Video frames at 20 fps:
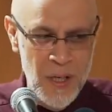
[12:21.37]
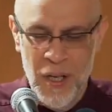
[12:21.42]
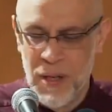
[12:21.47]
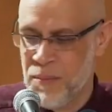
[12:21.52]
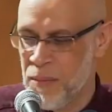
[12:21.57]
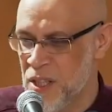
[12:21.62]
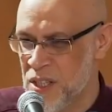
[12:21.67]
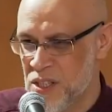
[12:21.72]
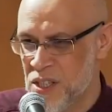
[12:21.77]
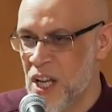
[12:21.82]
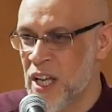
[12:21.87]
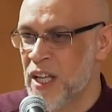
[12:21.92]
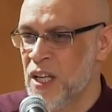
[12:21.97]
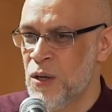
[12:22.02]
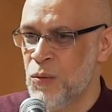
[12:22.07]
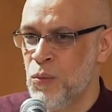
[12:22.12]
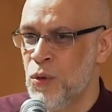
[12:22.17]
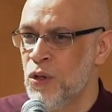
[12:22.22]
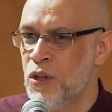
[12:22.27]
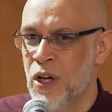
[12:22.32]
I mean, Shaykh
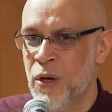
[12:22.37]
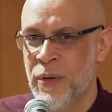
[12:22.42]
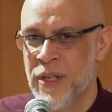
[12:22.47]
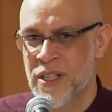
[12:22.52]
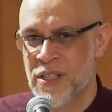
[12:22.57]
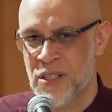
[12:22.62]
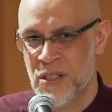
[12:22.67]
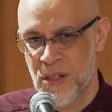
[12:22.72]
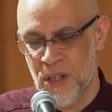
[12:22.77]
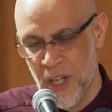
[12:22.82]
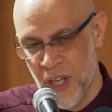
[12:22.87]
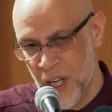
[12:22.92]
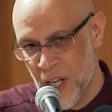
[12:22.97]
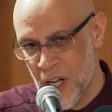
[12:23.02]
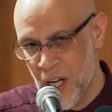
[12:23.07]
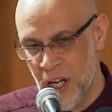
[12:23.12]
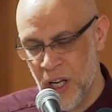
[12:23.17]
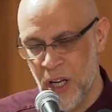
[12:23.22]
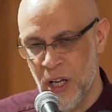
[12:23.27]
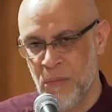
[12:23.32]
will go into
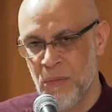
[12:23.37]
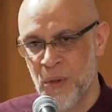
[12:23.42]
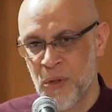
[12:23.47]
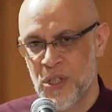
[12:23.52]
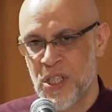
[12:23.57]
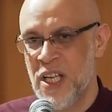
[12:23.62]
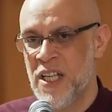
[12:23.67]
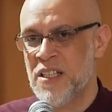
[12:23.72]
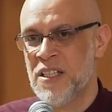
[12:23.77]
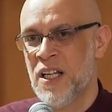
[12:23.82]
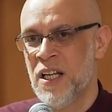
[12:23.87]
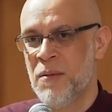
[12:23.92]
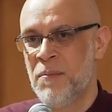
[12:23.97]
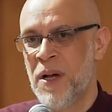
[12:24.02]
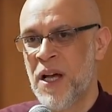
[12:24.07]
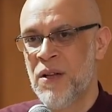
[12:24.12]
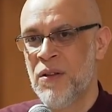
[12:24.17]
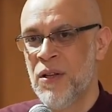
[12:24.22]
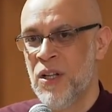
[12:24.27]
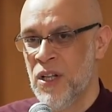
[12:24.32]
a lot more detail
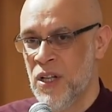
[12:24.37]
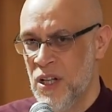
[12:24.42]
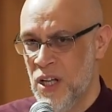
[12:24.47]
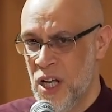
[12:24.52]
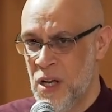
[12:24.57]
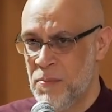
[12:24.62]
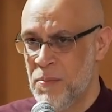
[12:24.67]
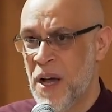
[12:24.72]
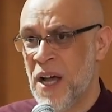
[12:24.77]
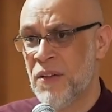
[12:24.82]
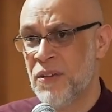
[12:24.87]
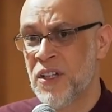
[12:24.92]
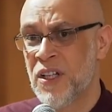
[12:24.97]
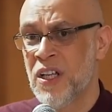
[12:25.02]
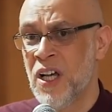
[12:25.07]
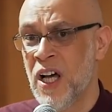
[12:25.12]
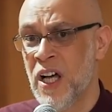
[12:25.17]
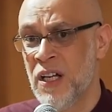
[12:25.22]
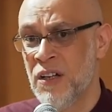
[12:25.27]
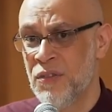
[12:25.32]
about the
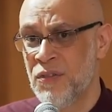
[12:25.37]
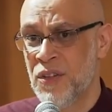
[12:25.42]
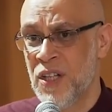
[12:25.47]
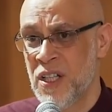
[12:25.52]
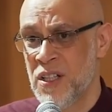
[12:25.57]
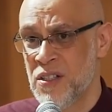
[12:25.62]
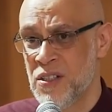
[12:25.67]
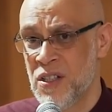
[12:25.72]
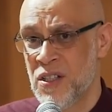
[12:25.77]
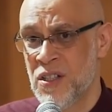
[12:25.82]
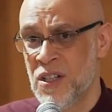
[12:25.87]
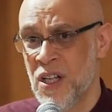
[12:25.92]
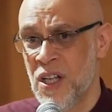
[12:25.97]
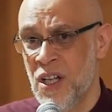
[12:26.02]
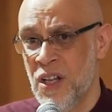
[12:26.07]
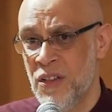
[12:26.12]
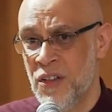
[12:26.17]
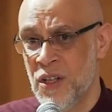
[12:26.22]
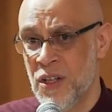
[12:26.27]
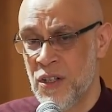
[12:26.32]
kind of things
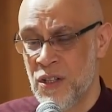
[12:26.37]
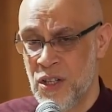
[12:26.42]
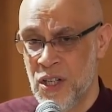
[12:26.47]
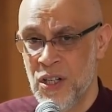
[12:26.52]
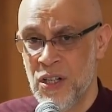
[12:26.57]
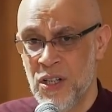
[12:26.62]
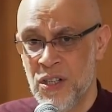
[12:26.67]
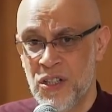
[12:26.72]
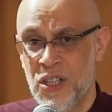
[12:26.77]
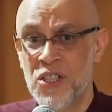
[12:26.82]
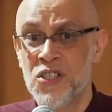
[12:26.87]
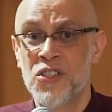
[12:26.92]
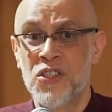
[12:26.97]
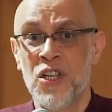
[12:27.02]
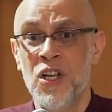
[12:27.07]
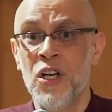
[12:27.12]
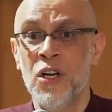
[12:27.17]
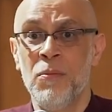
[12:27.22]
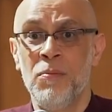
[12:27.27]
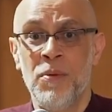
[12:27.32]
that can
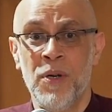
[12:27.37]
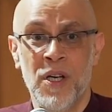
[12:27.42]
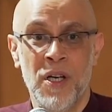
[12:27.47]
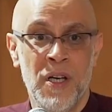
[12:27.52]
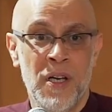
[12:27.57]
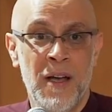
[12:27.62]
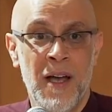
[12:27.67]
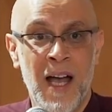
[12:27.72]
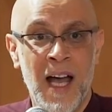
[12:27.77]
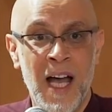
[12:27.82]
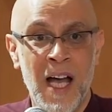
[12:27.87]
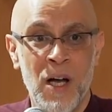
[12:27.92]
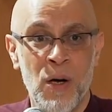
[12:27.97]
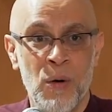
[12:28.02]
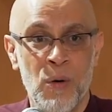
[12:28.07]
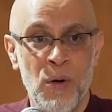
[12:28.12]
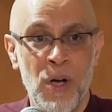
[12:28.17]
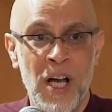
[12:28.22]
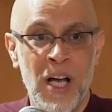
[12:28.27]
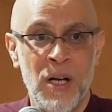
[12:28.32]
disturb
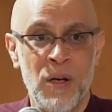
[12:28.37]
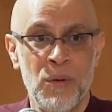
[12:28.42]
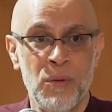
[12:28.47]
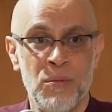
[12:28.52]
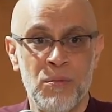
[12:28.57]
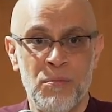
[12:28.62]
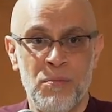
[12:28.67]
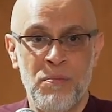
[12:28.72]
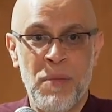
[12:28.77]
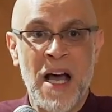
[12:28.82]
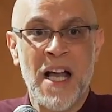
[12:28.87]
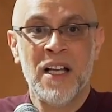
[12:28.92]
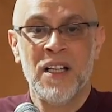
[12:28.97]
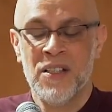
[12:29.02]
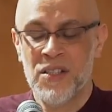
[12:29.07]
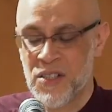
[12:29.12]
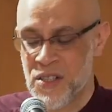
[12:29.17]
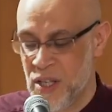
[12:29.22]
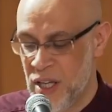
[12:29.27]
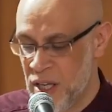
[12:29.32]
our
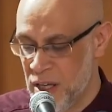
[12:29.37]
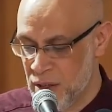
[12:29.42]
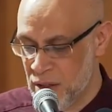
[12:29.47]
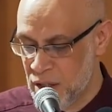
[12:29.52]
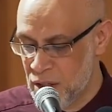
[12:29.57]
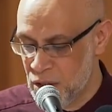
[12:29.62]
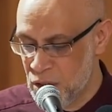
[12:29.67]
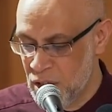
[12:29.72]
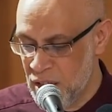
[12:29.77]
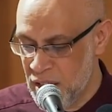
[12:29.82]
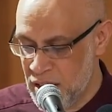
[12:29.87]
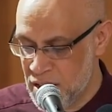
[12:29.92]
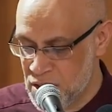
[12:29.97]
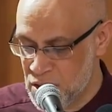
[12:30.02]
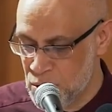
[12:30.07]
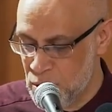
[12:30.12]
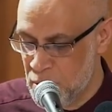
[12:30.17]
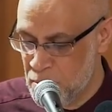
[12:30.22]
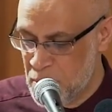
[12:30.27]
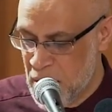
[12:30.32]
balance, lead us
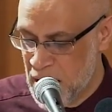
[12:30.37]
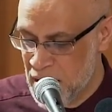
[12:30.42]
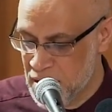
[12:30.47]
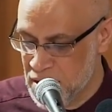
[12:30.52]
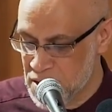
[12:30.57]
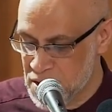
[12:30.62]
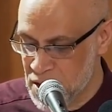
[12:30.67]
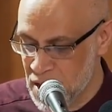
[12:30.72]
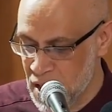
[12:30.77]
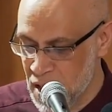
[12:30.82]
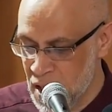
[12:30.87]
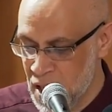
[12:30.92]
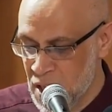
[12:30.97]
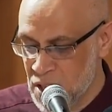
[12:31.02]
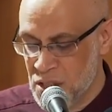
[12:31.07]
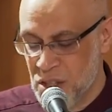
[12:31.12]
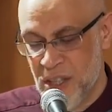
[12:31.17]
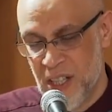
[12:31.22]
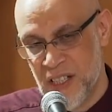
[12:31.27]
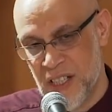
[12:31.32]
to imbalance.
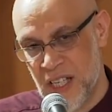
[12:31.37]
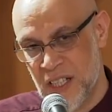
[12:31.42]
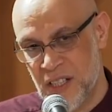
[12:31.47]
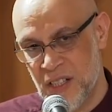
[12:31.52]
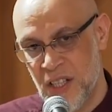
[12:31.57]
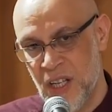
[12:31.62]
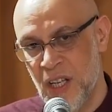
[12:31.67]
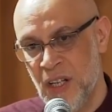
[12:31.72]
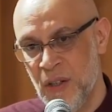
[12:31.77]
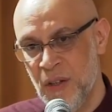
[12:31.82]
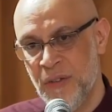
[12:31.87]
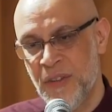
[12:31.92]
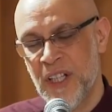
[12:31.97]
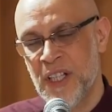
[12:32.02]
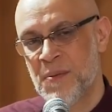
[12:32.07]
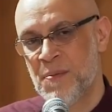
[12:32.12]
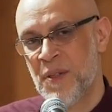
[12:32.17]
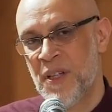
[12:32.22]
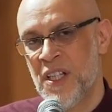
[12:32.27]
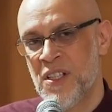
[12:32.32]
So there's external
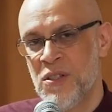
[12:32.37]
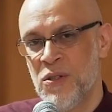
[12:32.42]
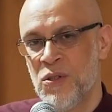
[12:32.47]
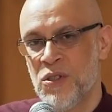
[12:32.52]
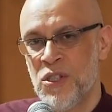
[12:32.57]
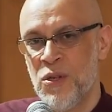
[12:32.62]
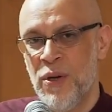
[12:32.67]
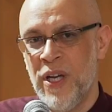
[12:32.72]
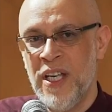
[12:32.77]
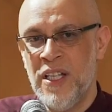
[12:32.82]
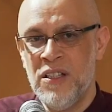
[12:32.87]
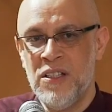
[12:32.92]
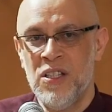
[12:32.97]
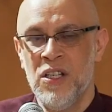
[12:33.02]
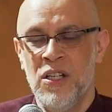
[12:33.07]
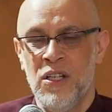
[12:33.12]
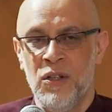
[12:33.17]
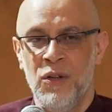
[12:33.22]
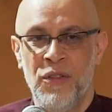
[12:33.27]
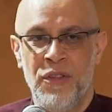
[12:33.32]
things, but there's also
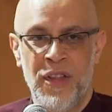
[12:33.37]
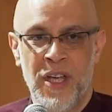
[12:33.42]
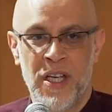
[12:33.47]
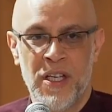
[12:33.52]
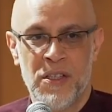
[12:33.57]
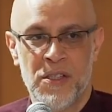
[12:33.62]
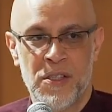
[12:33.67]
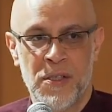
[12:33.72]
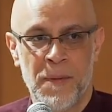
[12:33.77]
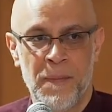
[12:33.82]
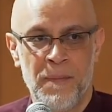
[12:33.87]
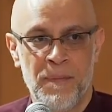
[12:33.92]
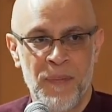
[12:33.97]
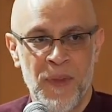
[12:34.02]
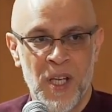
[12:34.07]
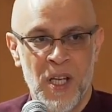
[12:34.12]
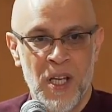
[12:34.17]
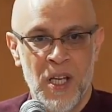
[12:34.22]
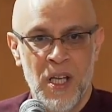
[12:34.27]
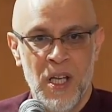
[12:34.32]
internal things.
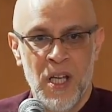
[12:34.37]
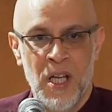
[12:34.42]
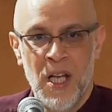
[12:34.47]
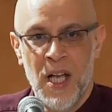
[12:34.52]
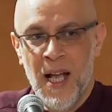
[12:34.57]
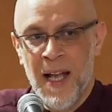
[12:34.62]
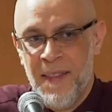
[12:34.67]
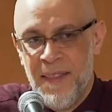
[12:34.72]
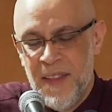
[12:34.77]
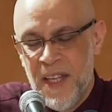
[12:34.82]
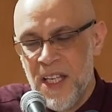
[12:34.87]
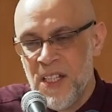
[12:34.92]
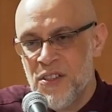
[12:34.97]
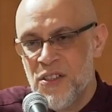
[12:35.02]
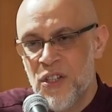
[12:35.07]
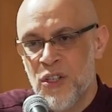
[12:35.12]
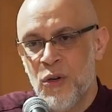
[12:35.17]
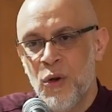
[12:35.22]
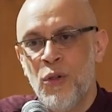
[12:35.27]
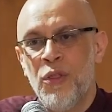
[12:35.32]
And
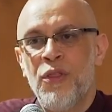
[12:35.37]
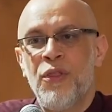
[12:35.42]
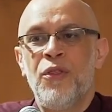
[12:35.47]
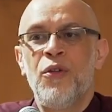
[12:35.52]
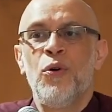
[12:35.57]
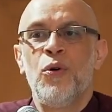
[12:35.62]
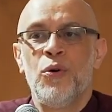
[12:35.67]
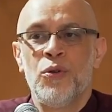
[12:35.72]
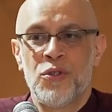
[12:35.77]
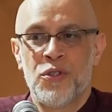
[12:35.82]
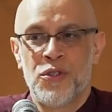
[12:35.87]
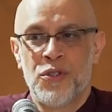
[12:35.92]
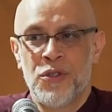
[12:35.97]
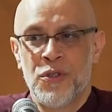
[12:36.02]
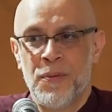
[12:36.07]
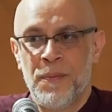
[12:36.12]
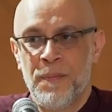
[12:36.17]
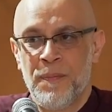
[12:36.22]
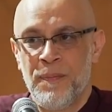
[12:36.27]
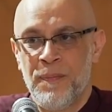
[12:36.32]
these are your
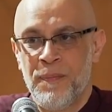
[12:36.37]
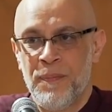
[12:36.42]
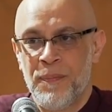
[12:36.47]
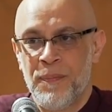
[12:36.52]
thoughts.